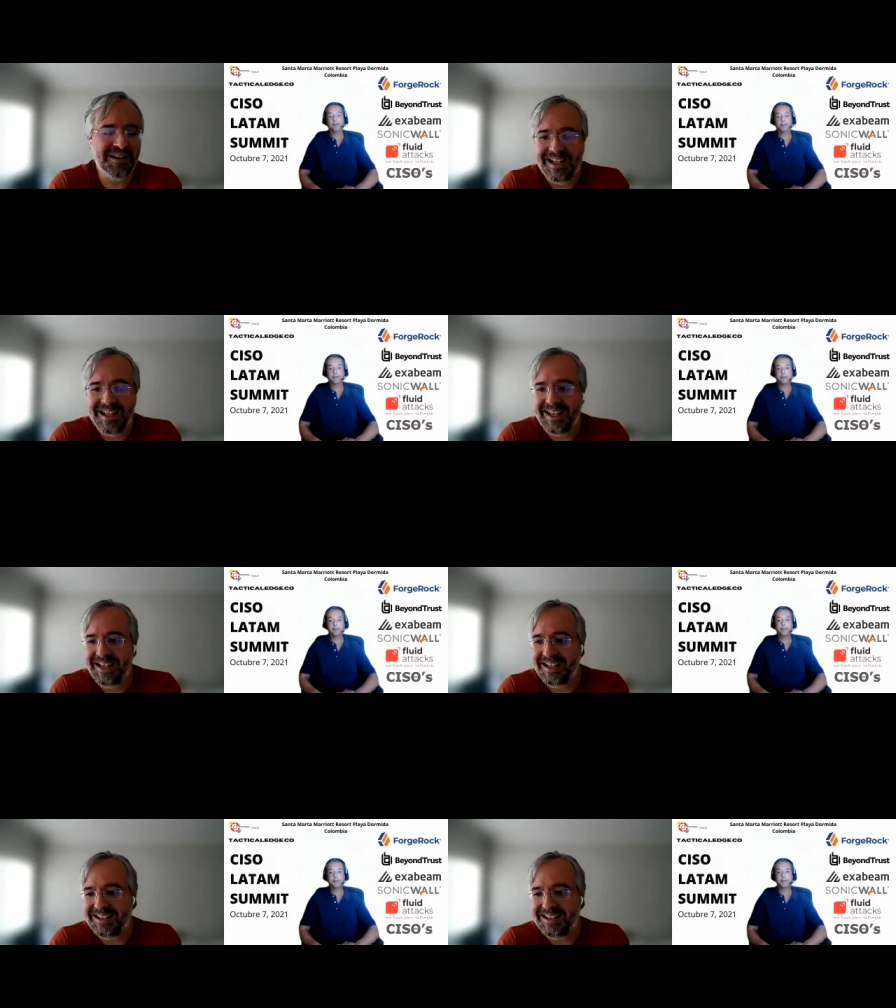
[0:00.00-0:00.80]

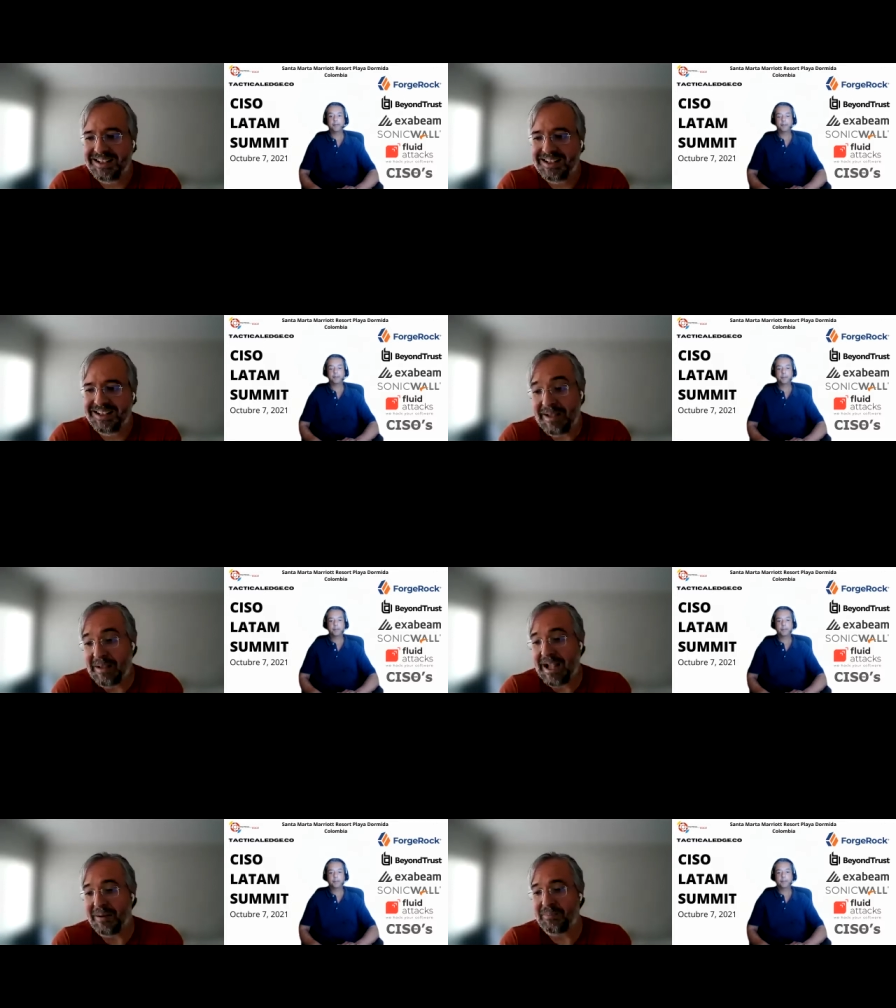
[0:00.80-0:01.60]
And
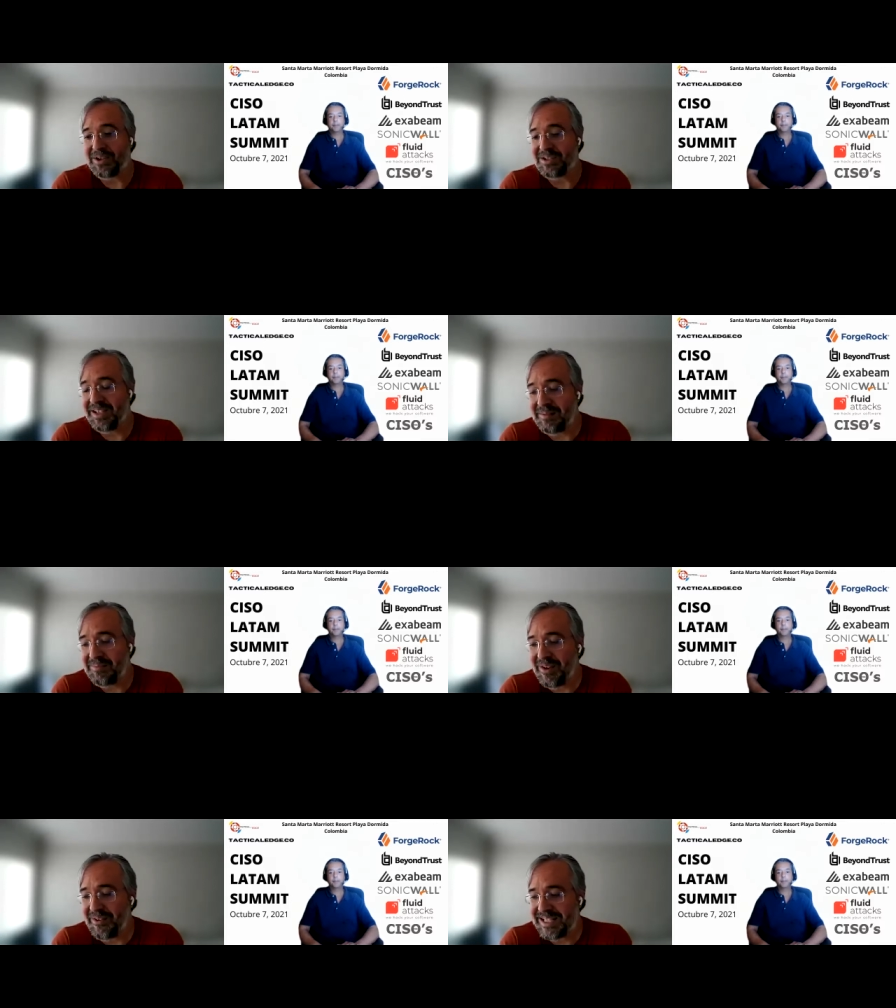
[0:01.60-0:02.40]
I personally
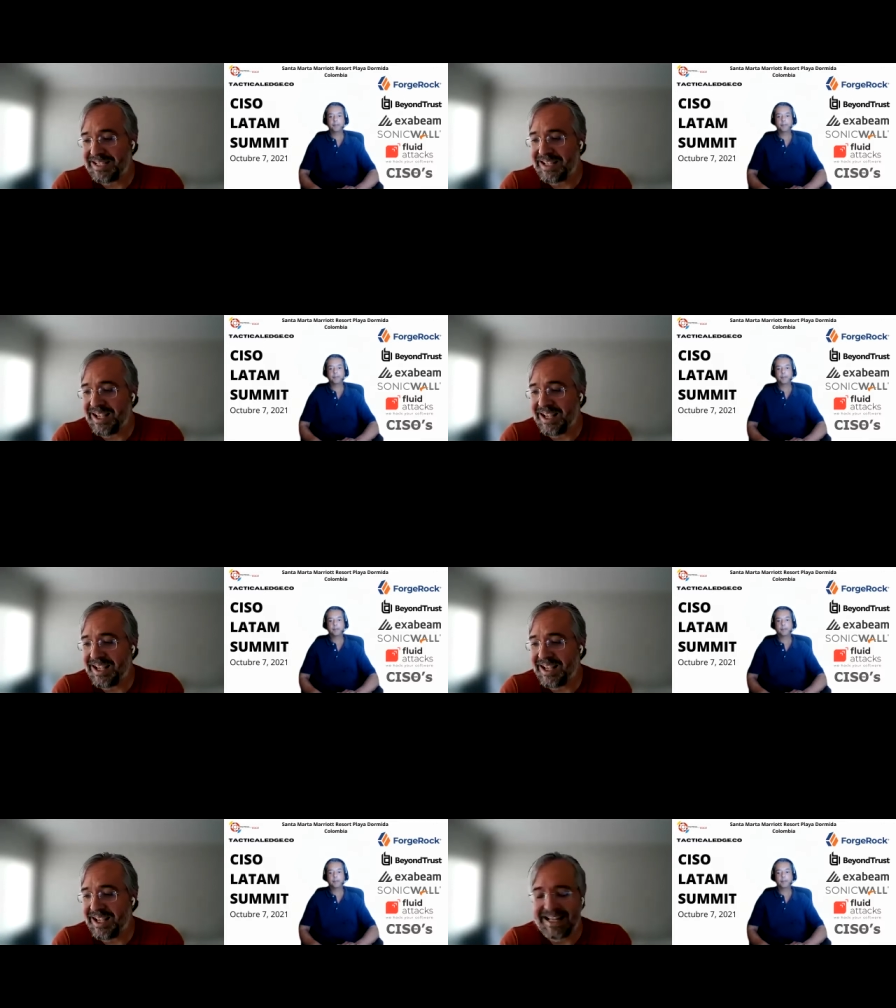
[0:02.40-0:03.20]
am very
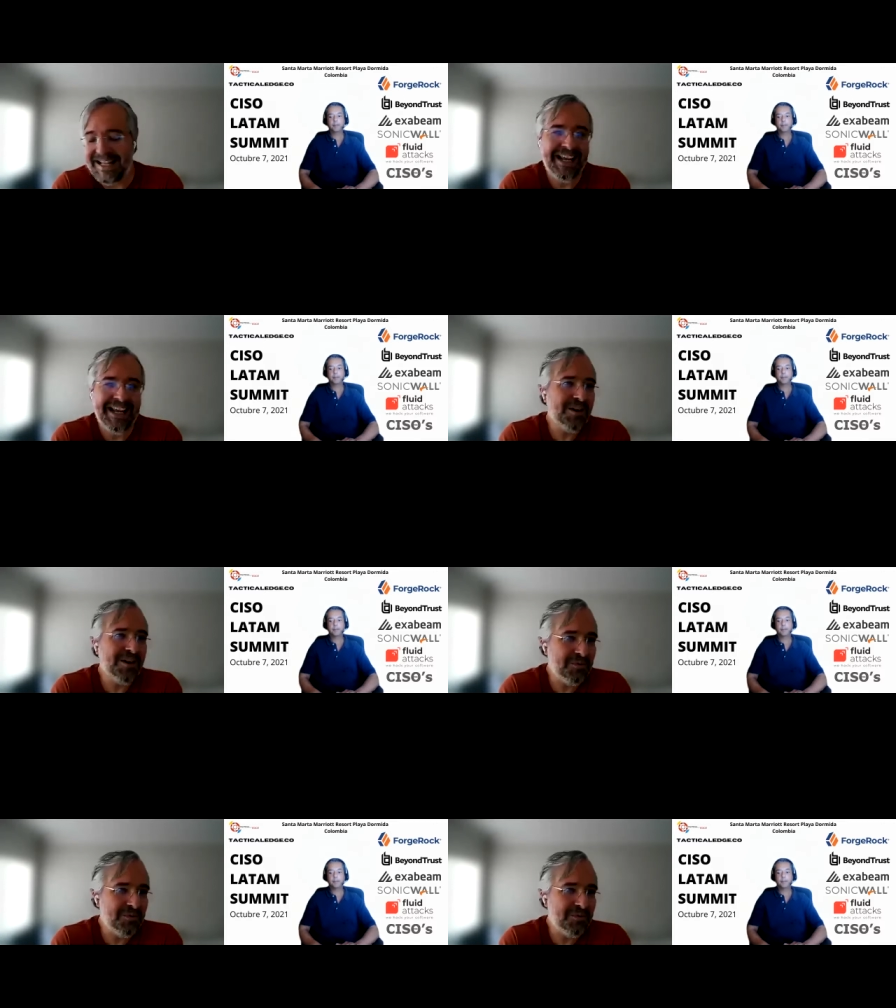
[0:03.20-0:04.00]
sad that I
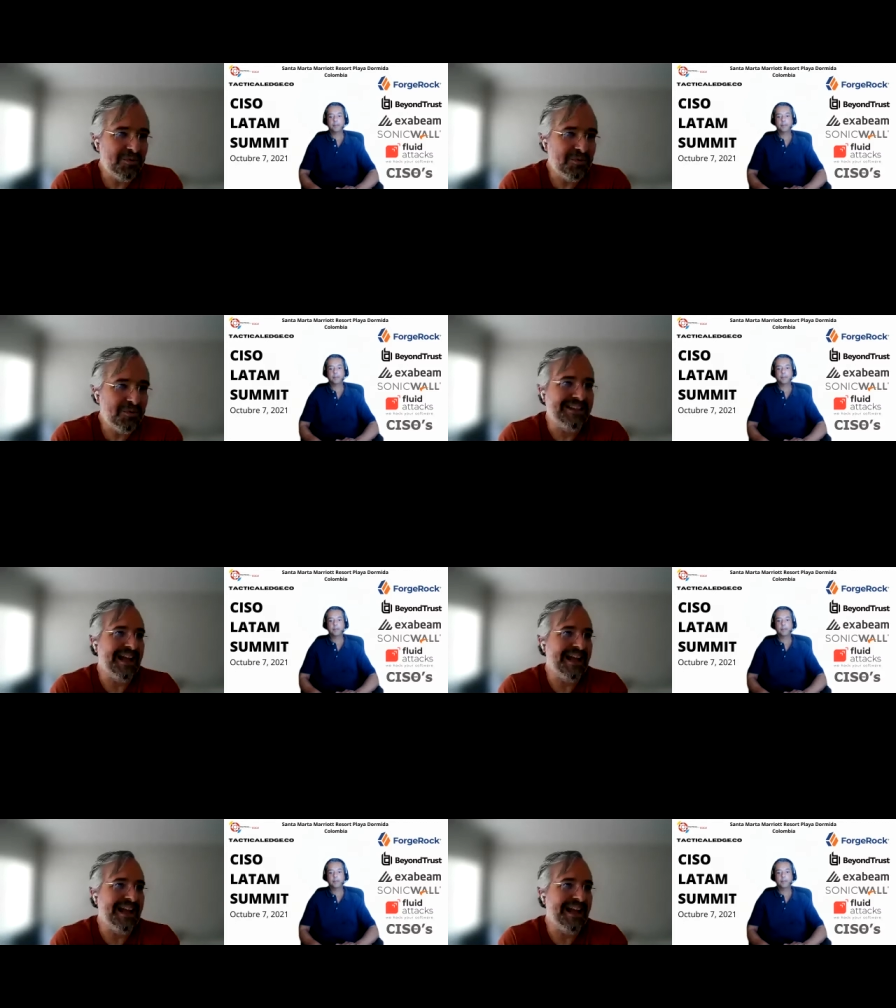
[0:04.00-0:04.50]
cannot read it.